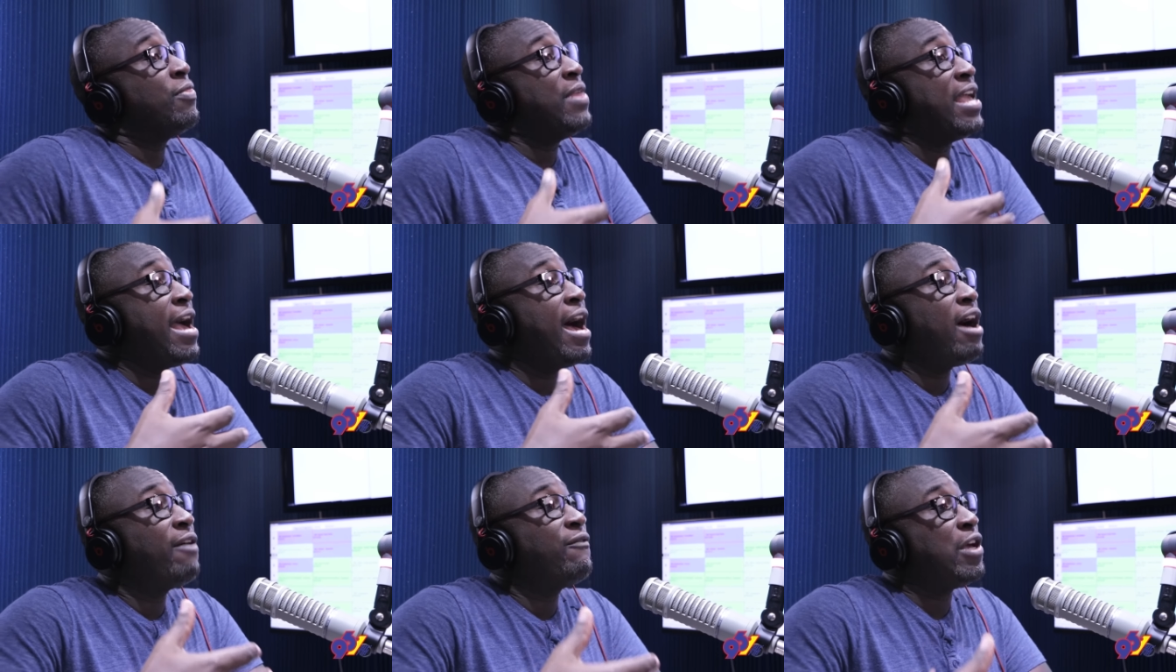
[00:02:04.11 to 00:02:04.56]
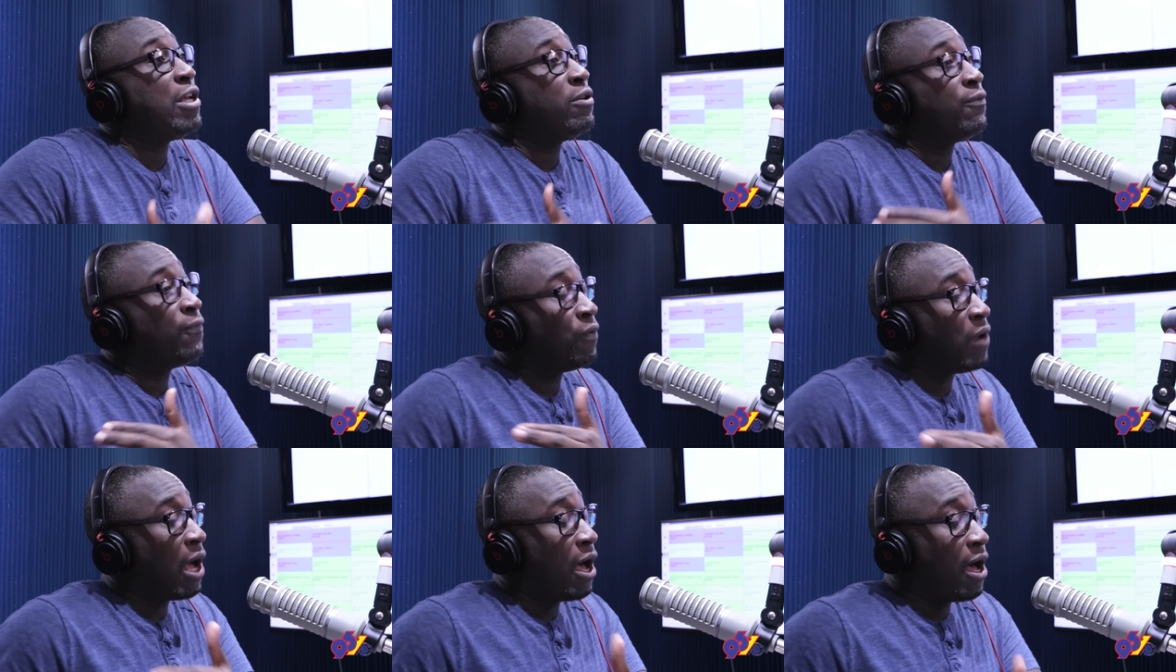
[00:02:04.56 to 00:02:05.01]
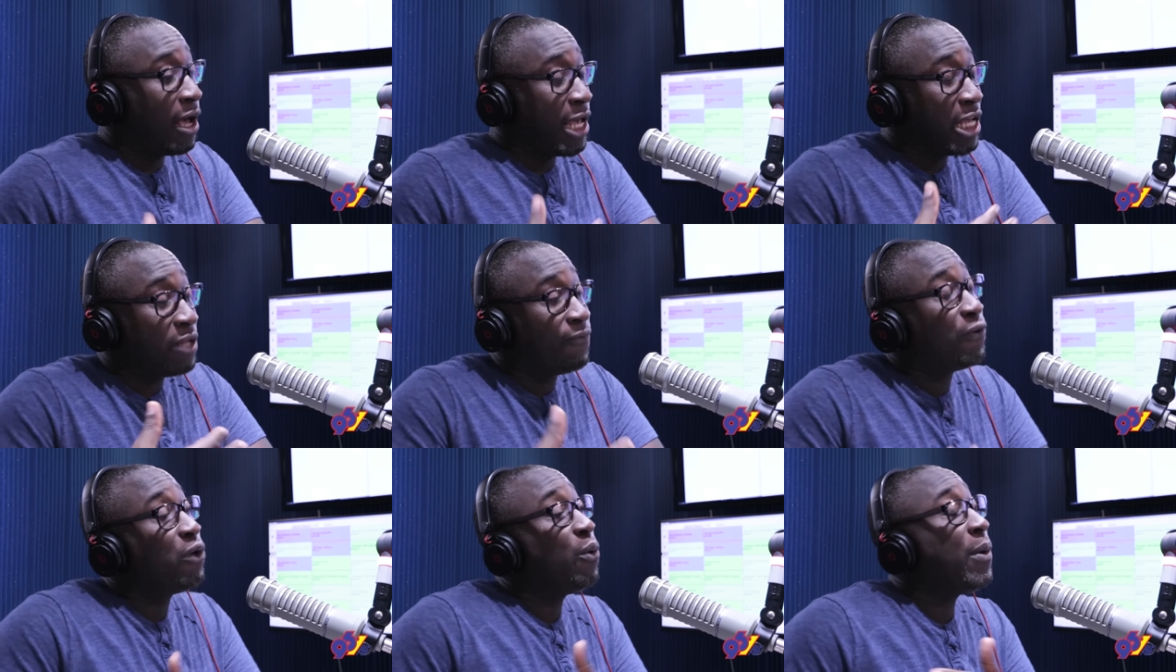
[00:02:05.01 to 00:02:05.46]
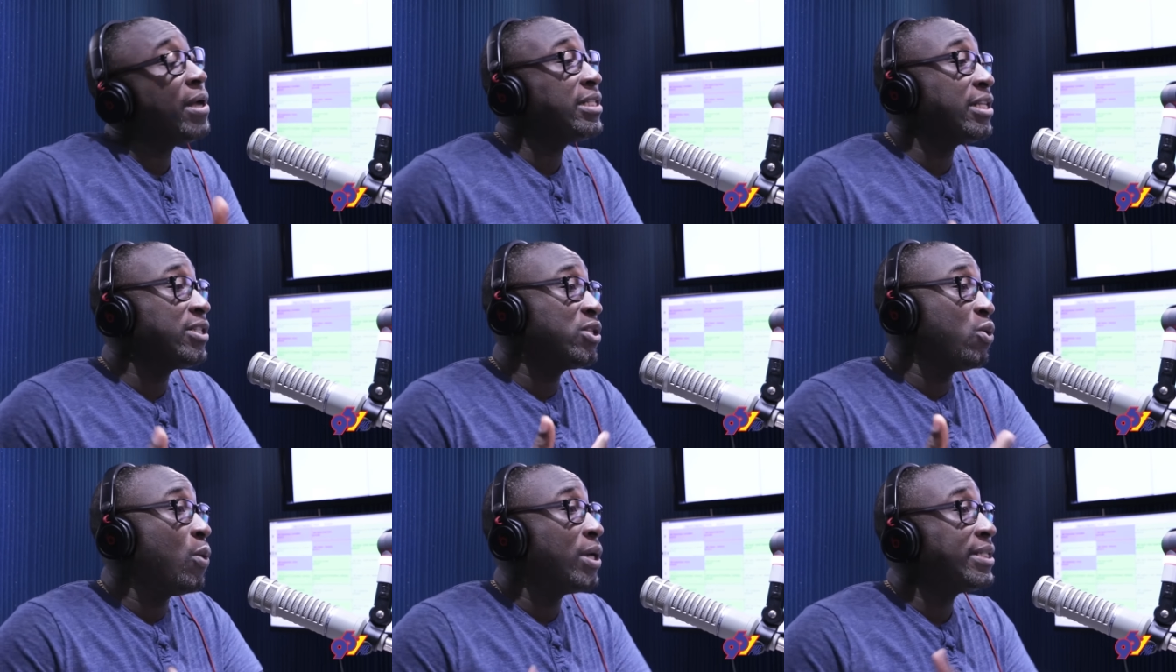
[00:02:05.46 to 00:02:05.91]
they they have in, uh,
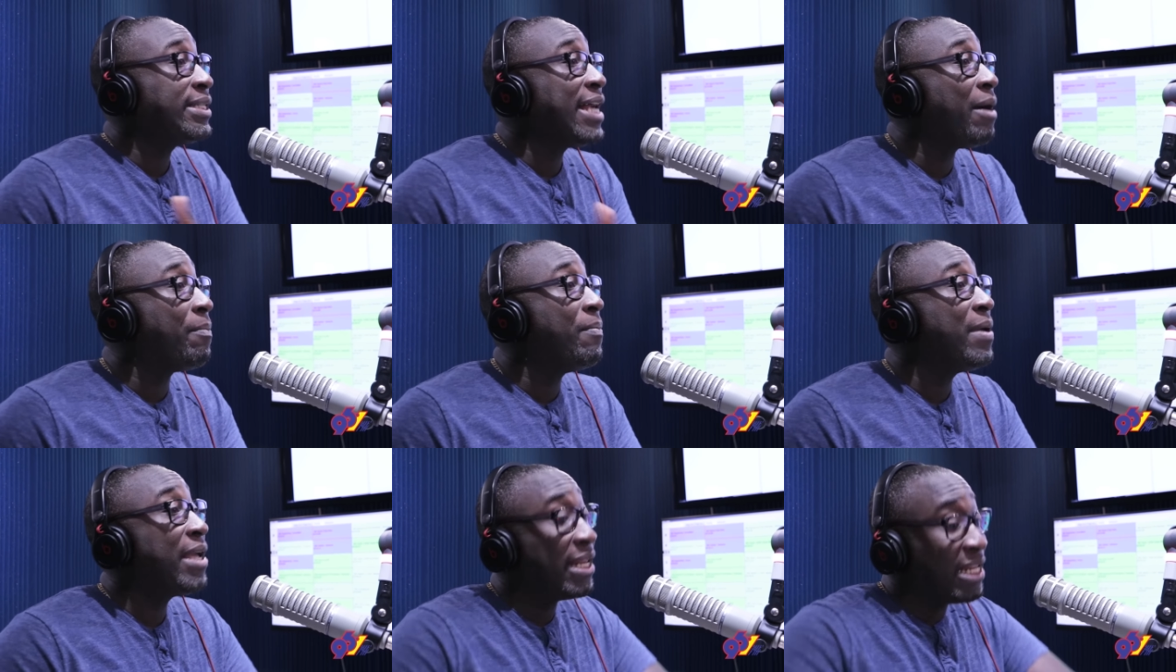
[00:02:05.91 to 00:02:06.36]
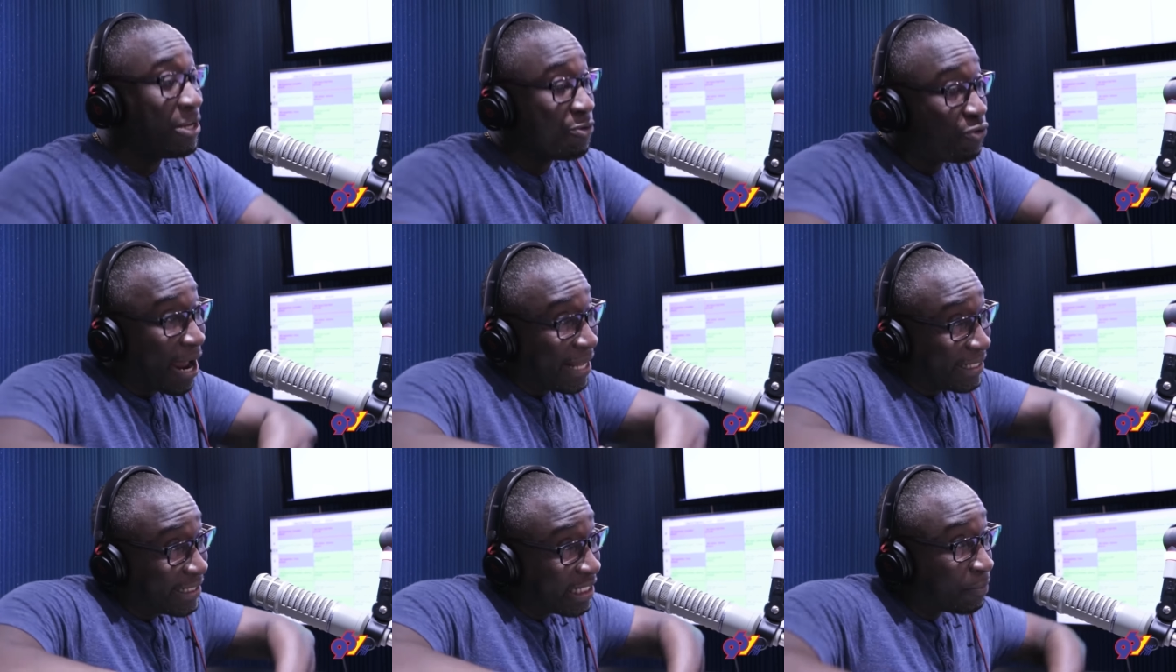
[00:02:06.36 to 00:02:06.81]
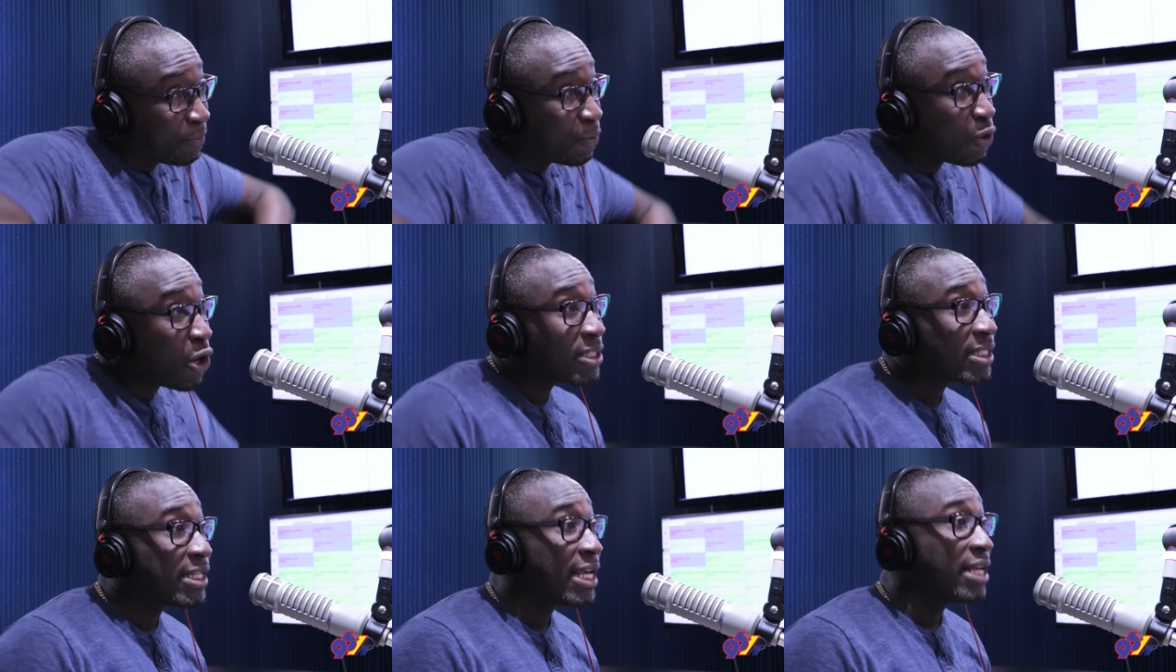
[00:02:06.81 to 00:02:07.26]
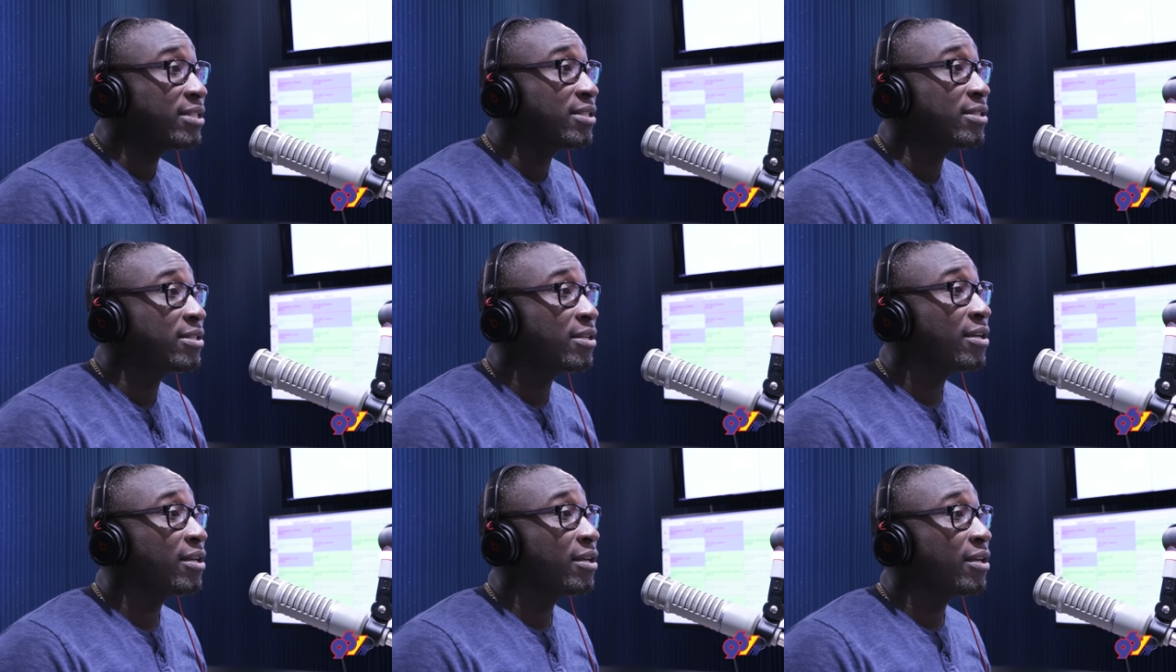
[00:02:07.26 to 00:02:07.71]
influence into what's happening in the writing
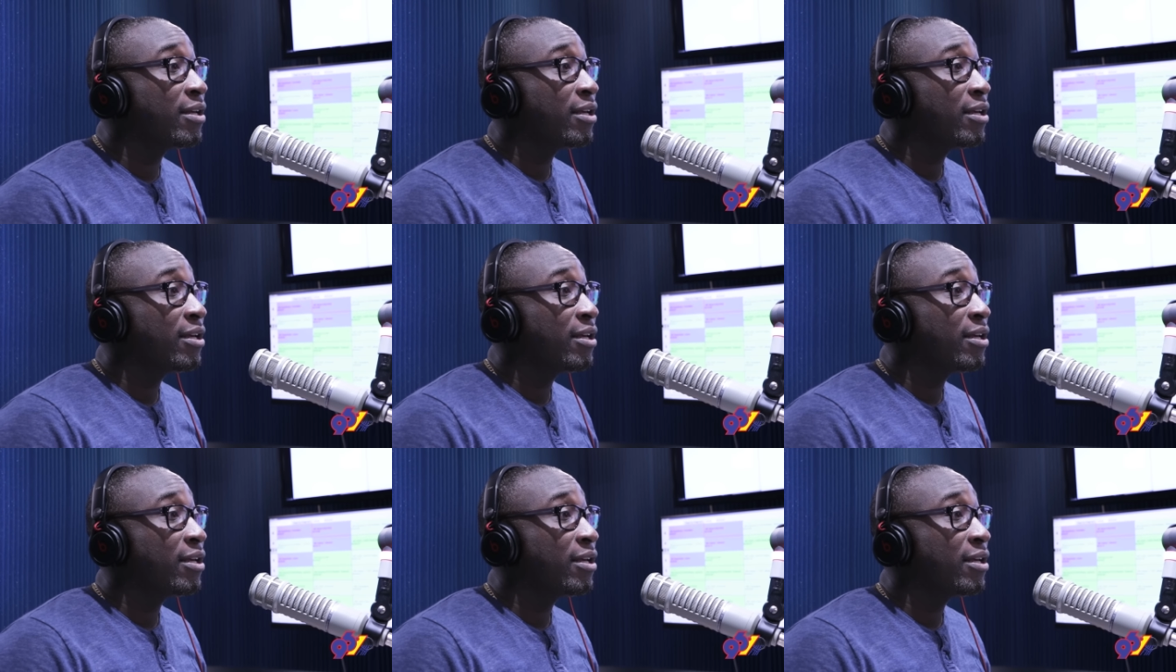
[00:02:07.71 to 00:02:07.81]
process.